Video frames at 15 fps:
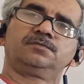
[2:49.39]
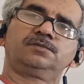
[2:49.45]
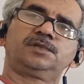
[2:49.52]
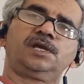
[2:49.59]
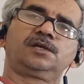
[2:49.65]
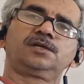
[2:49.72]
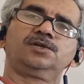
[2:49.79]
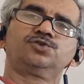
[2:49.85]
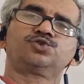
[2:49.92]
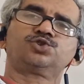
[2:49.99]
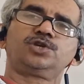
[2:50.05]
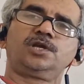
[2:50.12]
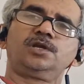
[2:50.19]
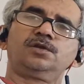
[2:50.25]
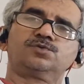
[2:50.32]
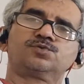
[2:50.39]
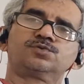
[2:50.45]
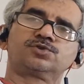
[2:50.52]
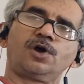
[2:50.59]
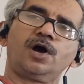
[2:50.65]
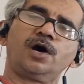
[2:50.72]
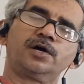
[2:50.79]
They can
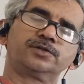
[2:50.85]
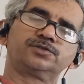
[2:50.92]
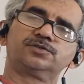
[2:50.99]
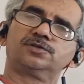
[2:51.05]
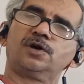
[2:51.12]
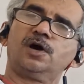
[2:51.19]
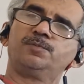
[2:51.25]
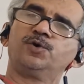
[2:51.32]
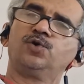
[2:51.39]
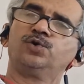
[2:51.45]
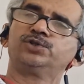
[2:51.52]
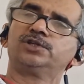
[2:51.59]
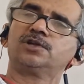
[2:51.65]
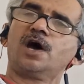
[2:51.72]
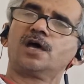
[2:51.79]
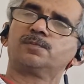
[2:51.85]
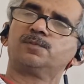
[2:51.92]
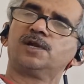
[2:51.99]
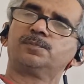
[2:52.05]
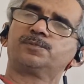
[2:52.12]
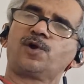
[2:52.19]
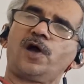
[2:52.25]
charge above the
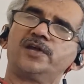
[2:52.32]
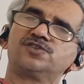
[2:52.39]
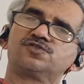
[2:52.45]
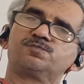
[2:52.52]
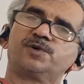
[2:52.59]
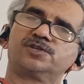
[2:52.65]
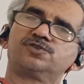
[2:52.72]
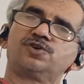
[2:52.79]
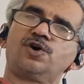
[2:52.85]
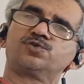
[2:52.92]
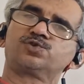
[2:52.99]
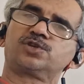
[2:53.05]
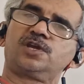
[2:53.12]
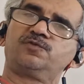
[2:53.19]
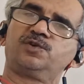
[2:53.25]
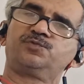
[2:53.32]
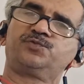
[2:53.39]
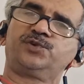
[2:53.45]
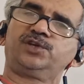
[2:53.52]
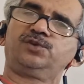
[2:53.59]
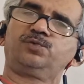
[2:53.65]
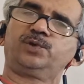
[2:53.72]
normal price but don't have a
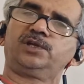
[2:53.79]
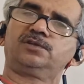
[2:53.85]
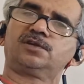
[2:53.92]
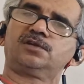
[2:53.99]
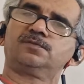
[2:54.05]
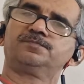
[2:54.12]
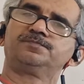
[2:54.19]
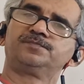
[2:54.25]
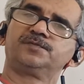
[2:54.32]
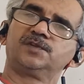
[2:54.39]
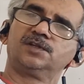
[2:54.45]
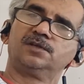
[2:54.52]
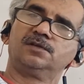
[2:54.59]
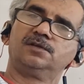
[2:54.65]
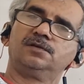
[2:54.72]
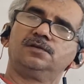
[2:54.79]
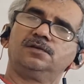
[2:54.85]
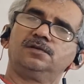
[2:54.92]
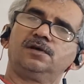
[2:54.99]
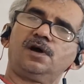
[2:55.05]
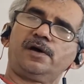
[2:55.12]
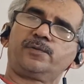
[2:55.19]
free region.
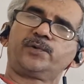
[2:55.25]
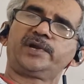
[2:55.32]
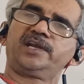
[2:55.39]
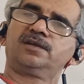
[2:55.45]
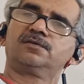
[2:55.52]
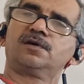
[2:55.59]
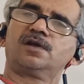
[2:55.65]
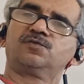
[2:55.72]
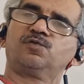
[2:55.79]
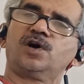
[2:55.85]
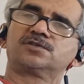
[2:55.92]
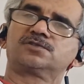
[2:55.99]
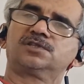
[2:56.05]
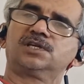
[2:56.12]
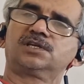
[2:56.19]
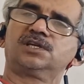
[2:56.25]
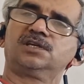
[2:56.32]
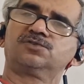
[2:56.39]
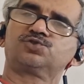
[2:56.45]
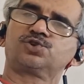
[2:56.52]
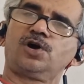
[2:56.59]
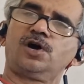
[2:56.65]
A rein on what they
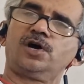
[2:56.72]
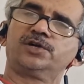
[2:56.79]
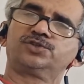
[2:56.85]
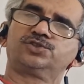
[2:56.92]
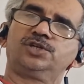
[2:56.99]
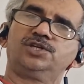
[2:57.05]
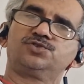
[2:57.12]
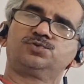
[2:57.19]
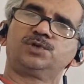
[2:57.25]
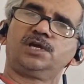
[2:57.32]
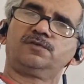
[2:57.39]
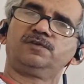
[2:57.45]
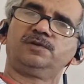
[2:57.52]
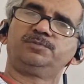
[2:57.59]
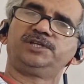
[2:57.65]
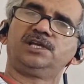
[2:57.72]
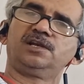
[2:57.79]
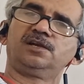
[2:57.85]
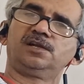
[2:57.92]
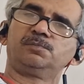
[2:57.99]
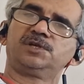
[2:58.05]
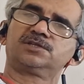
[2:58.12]
can charge is there will be a
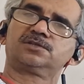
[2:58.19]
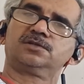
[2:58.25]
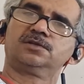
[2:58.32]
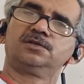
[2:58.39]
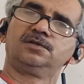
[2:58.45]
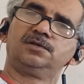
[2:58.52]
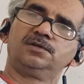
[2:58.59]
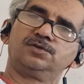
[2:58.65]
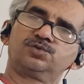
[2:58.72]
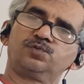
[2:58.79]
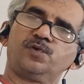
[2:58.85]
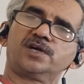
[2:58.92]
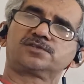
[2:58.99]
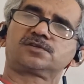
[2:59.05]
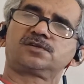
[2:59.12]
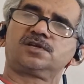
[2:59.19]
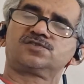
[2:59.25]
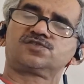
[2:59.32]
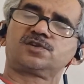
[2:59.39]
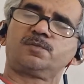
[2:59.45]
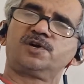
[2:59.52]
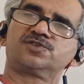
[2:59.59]
limit to what
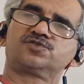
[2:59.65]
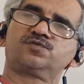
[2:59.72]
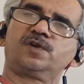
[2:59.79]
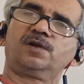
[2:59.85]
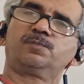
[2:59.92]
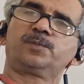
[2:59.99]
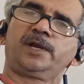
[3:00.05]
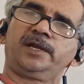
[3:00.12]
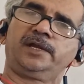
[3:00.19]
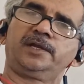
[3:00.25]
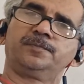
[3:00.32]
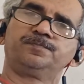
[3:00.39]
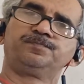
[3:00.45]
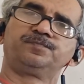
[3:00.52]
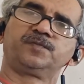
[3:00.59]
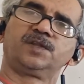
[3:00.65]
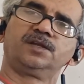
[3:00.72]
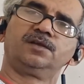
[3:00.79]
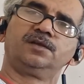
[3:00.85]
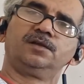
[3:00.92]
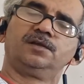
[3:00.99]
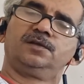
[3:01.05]
customers will pay.
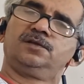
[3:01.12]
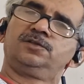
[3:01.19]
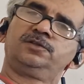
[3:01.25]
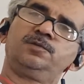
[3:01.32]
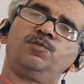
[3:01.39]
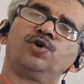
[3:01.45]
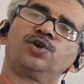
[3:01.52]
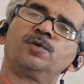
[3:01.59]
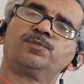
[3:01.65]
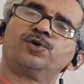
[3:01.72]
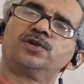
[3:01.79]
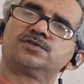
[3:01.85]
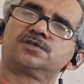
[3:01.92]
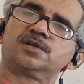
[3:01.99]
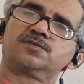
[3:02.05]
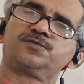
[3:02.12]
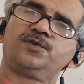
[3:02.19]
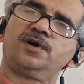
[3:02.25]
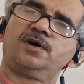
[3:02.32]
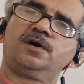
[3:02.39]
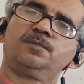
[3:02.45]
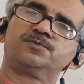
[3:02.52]
The monopolistic
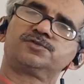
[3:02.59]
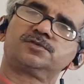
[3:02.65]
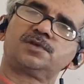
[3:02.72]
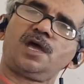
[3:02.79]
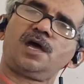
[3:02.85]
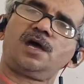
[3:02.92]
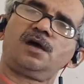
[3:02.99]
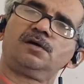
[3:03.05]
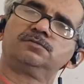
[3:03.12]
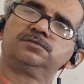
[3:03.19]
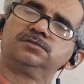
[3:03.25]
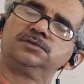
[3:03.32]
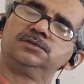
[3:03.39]
firms, they have